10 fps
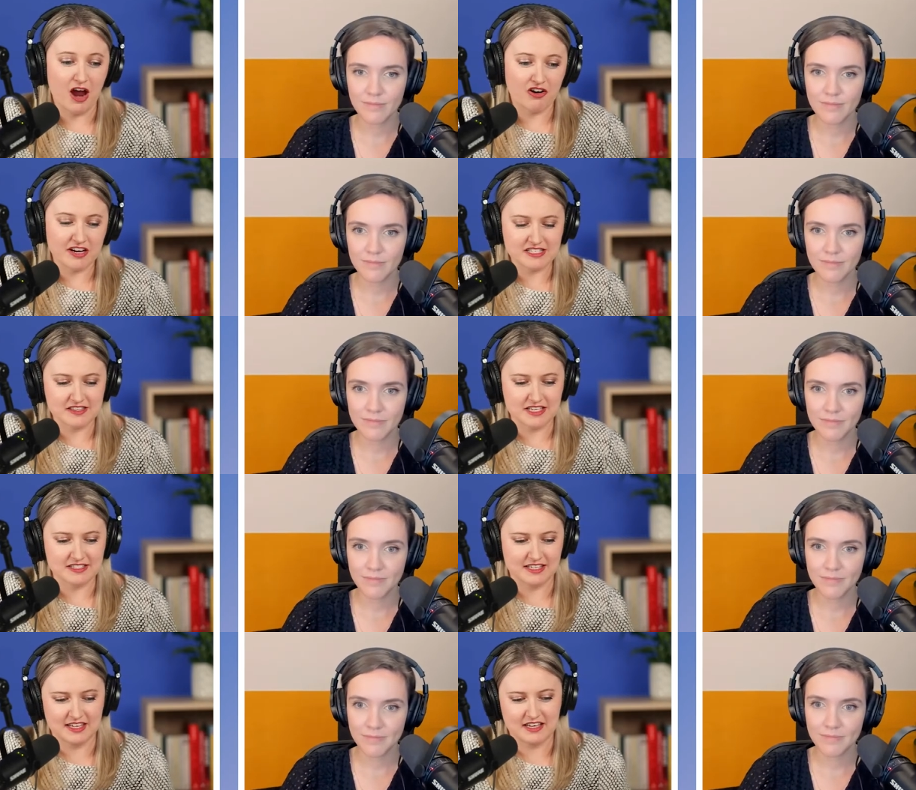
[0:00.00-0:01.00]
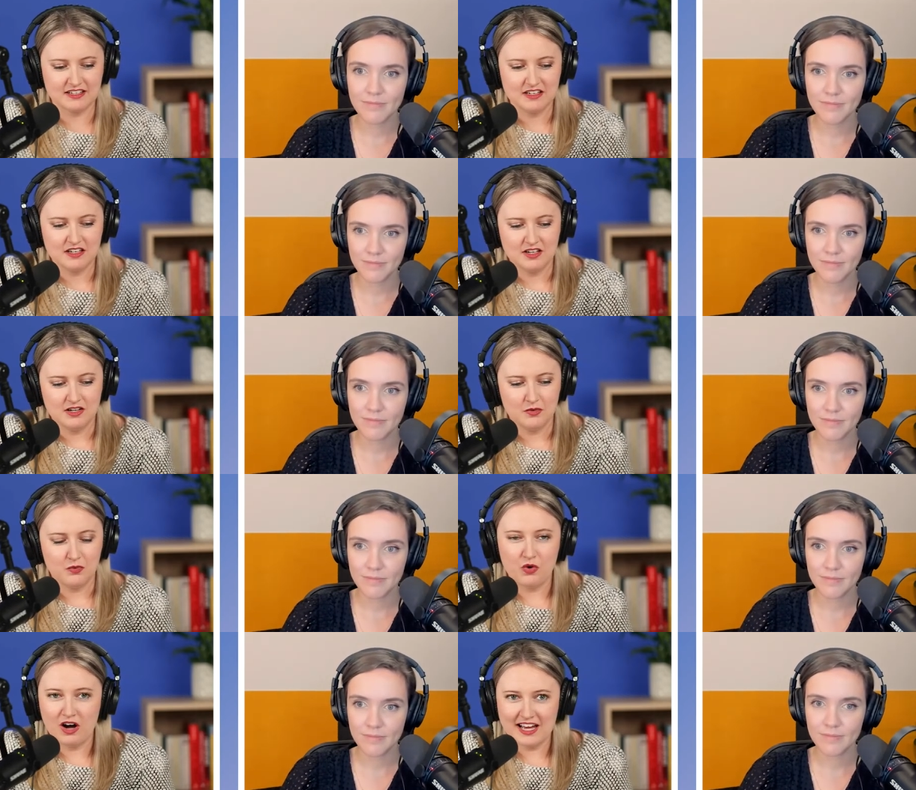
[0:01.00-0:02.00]
Speaker 1: barriers and things like that.
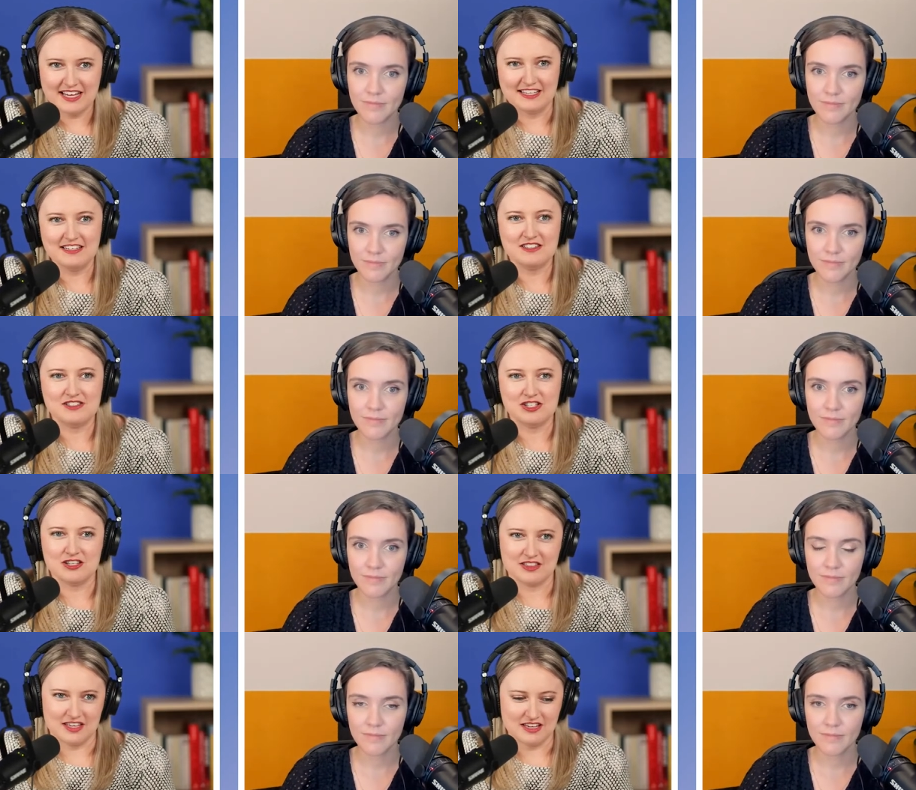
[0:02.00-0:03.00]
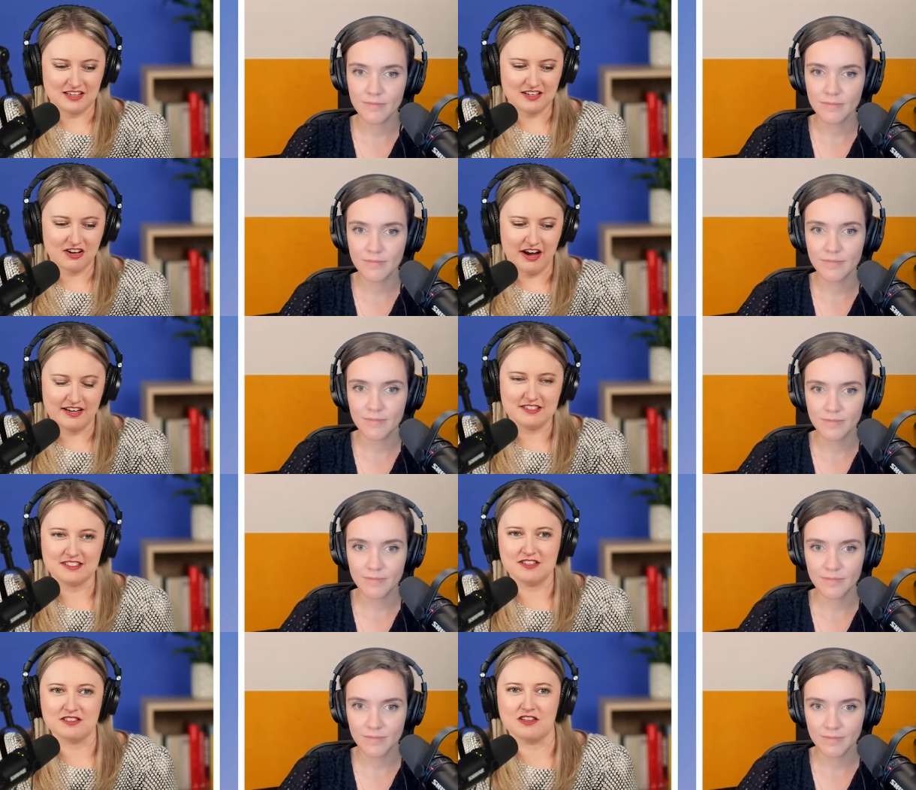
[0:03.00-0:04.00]
Why do you think
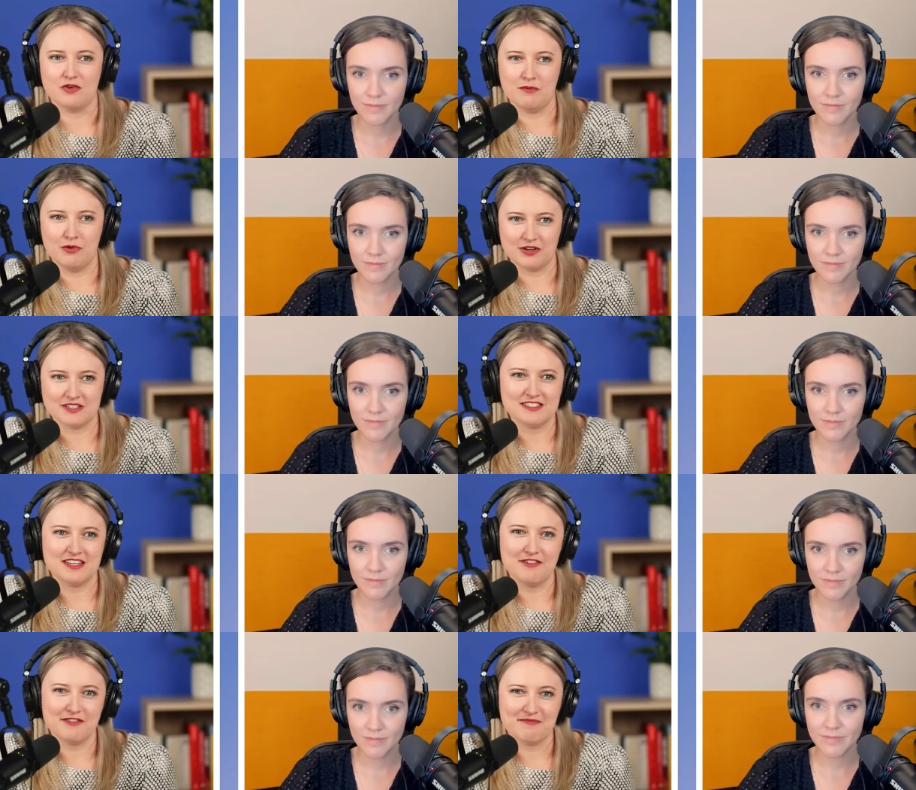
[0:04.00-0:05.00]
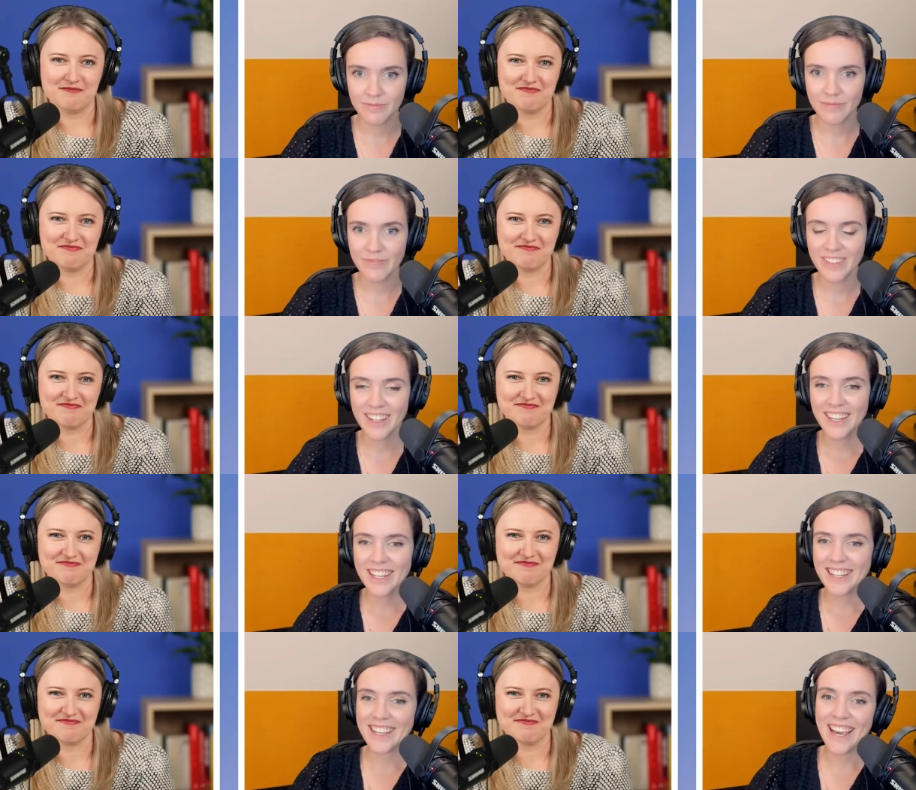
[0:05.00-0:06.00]
kindness is so important, Steph?
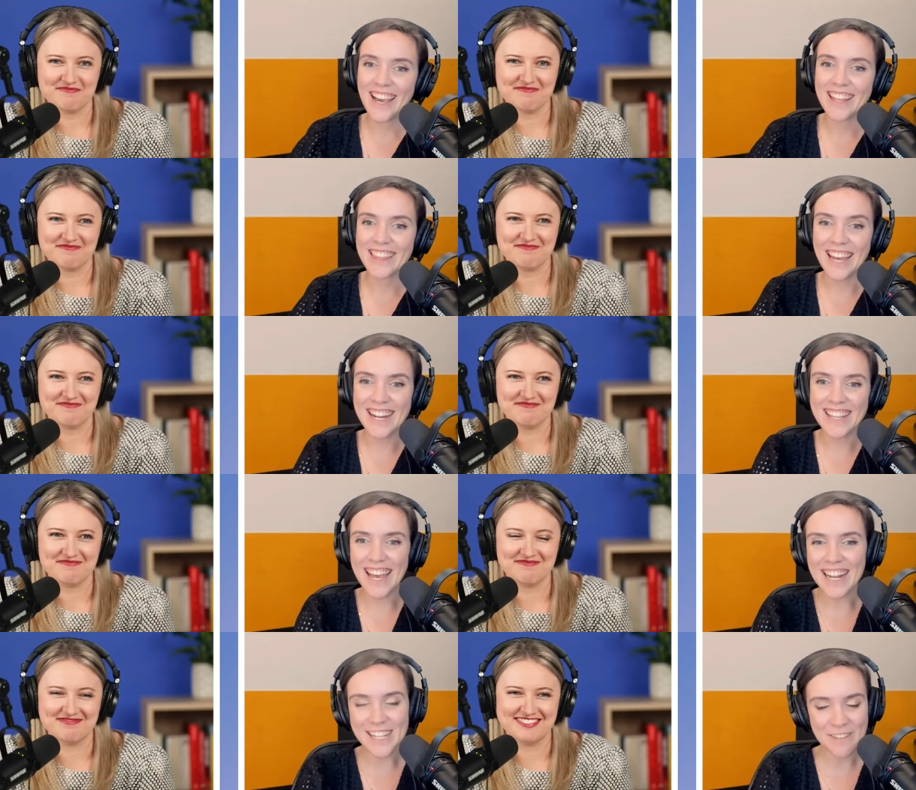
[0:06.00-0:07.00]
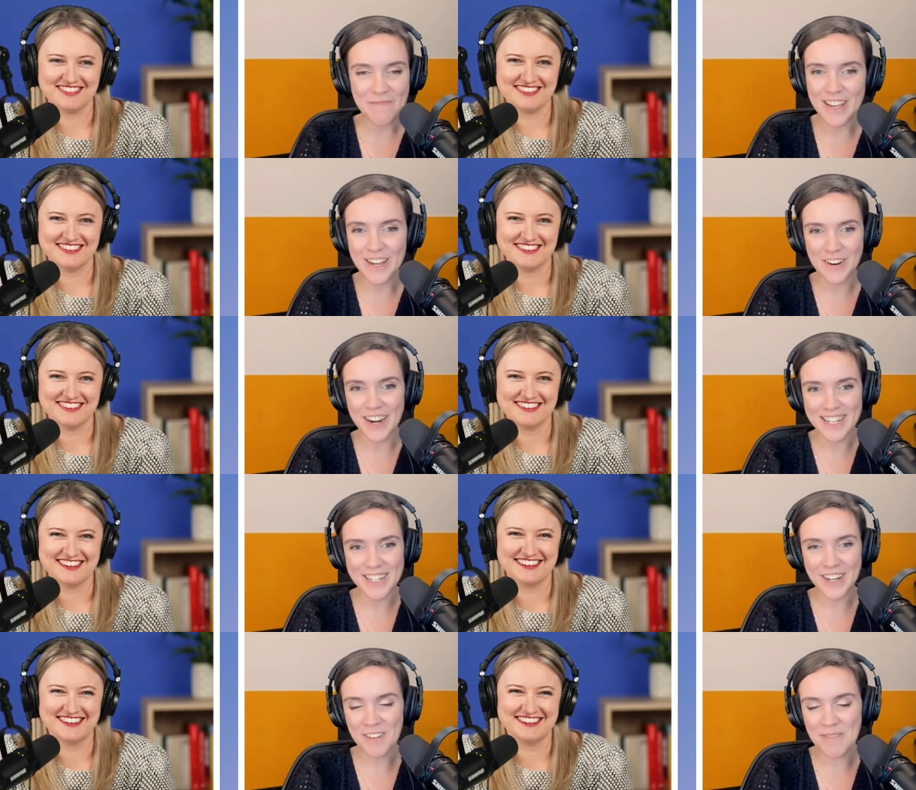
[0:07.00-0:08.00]
Speaker 2: Yeah, that that is a big
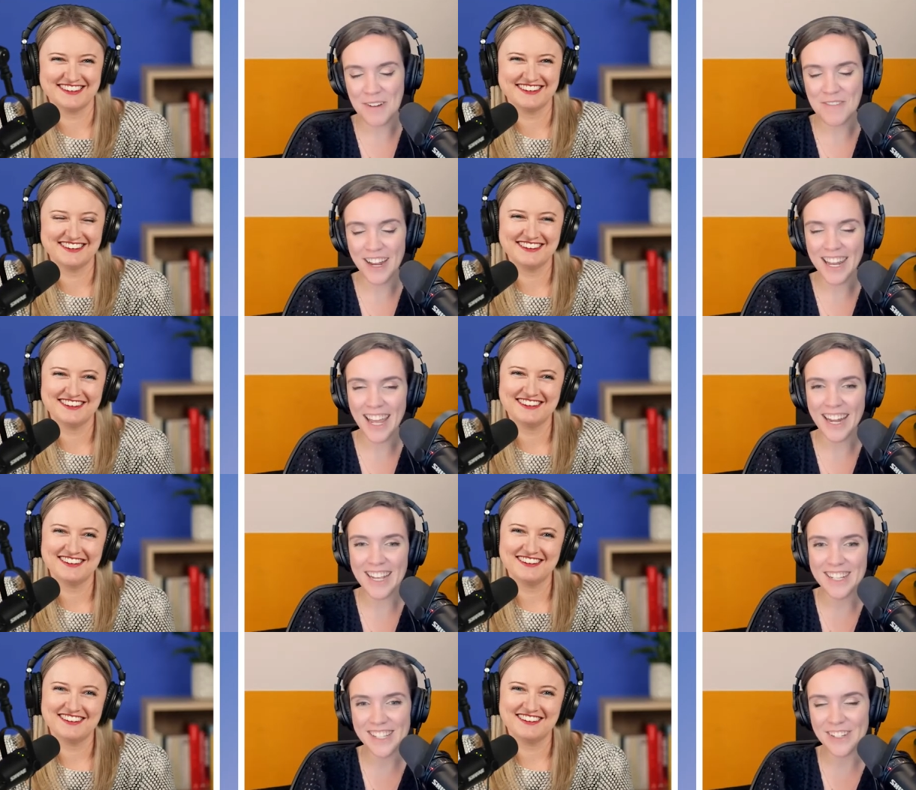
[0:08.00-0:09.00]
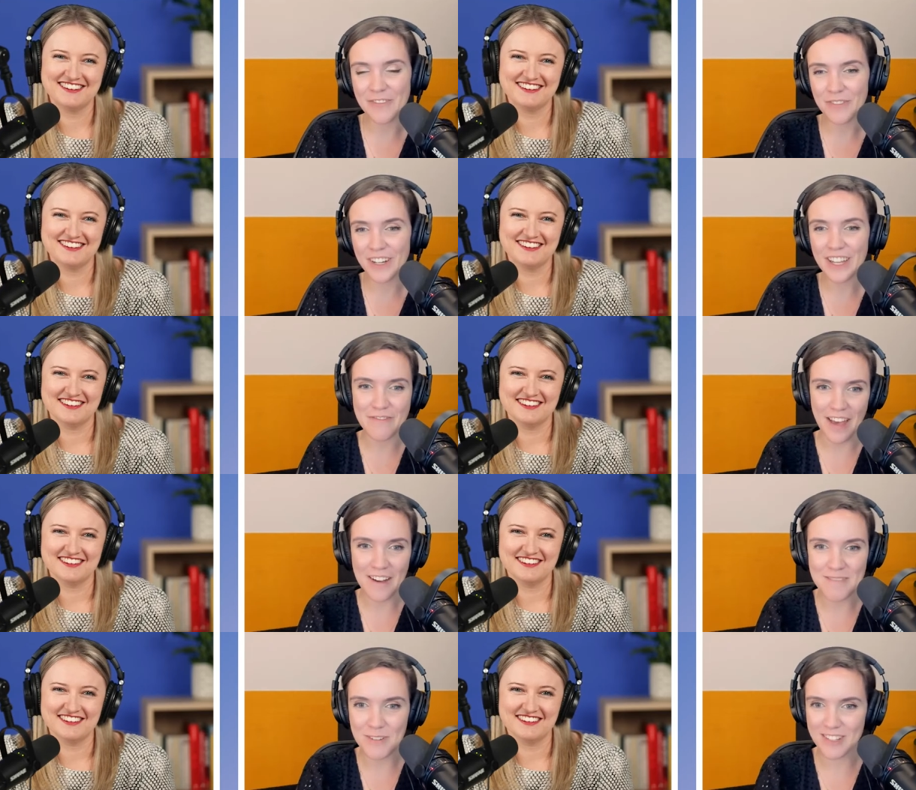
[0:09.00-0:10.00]
question, but one that is really
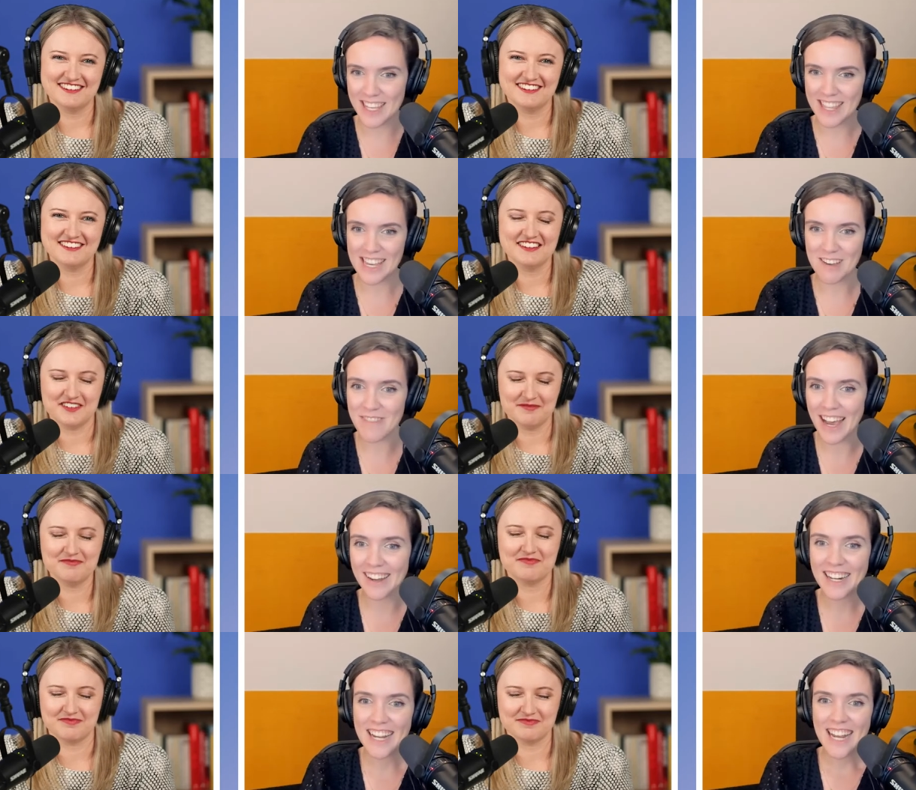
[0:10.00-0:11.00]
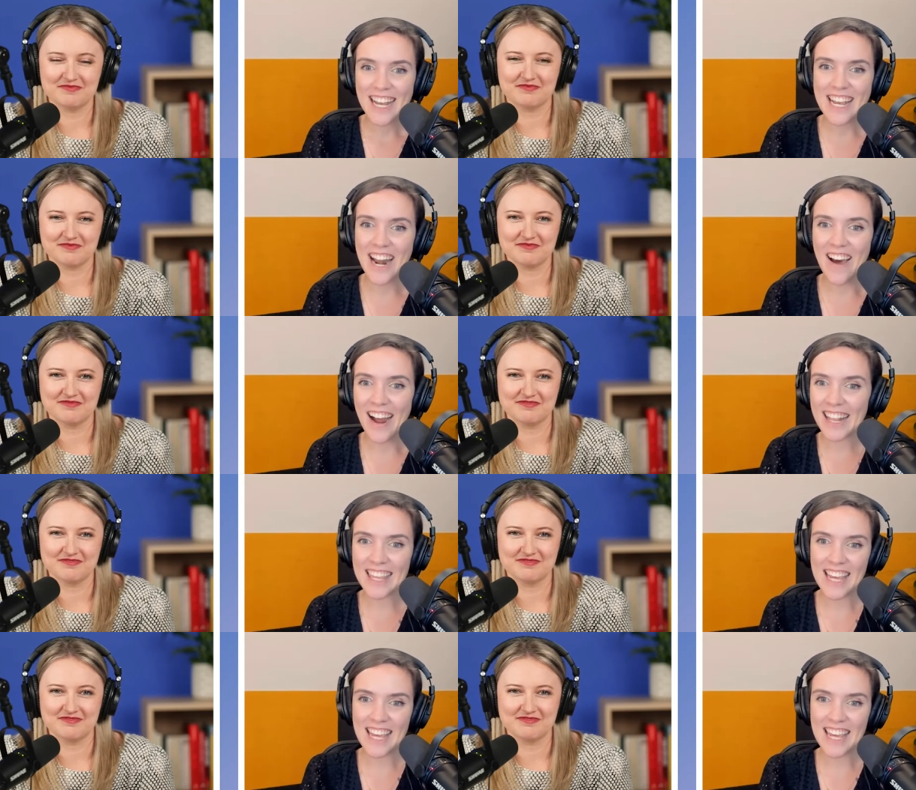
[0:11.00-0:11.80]
valuable to think about. And I